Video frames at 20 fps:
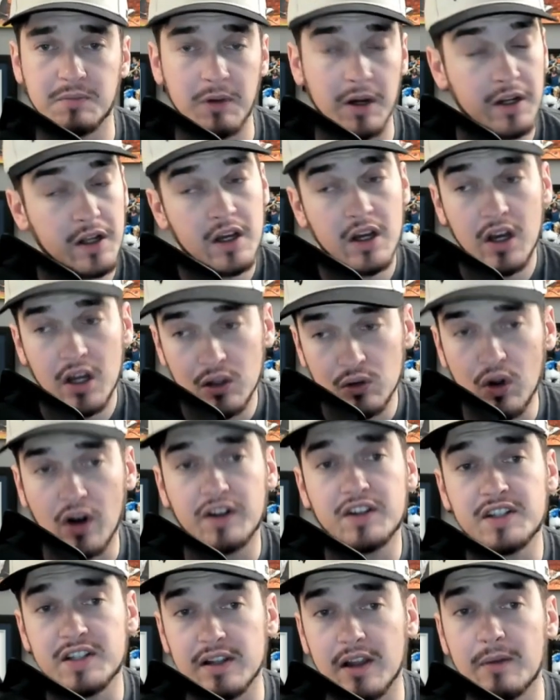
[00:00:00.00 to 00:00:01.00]
But
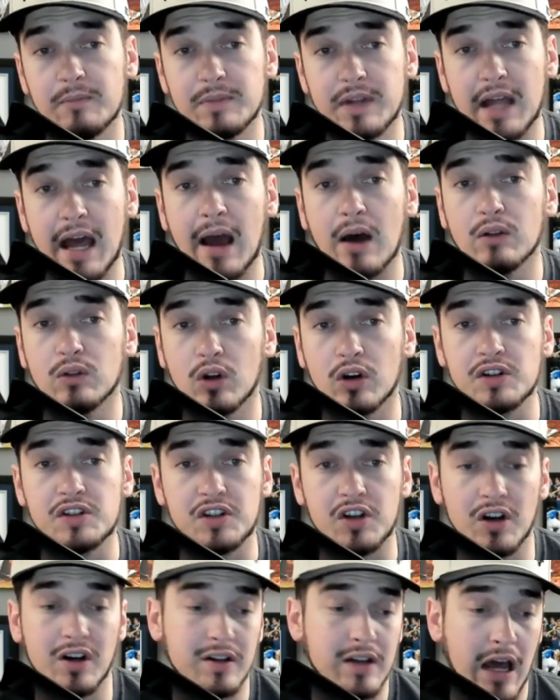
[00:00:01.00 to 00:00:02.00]
looks slimmed down, looks
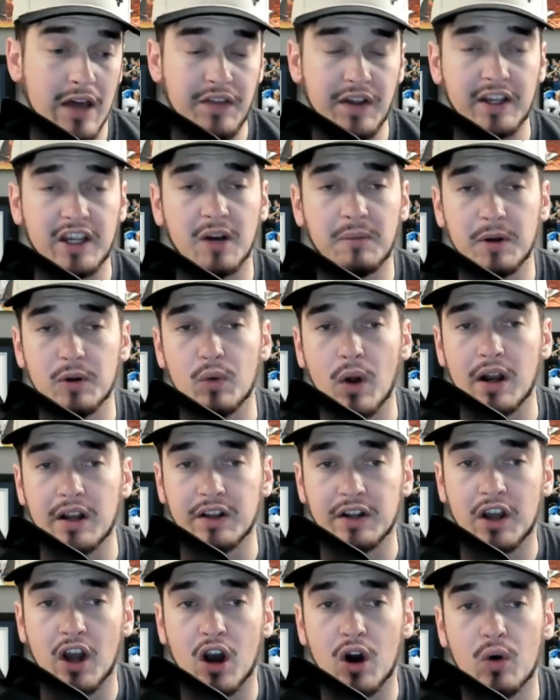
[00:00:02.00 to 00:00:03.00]
good. And I think he'll be ready
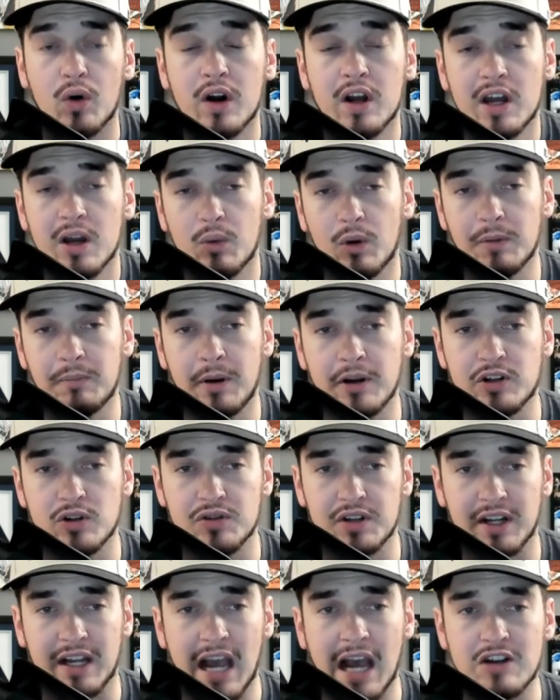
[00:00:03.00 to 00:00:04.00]
to go when
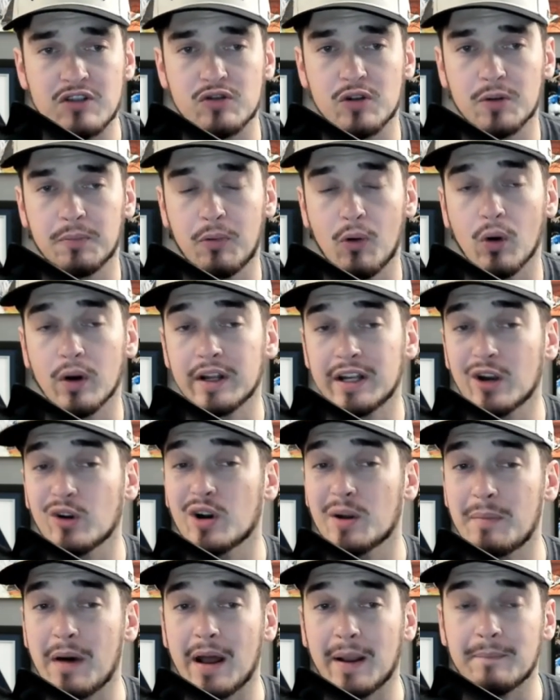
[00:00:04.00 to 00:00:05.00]
pitchers and catchers report here in
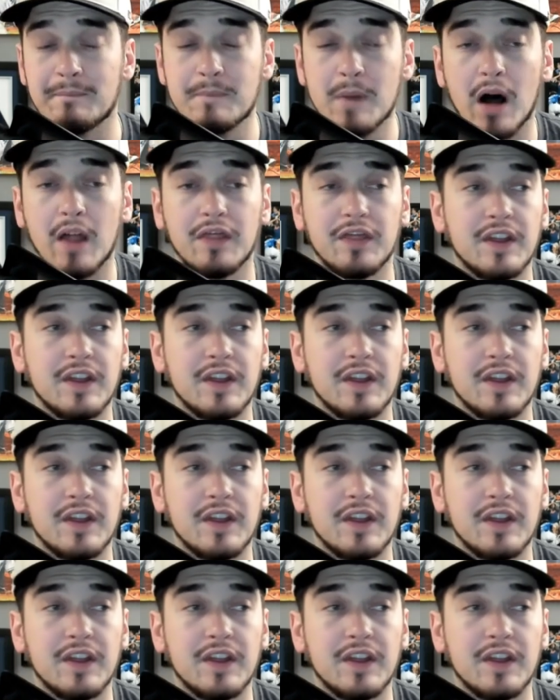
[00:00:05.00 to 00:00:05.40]
about a month.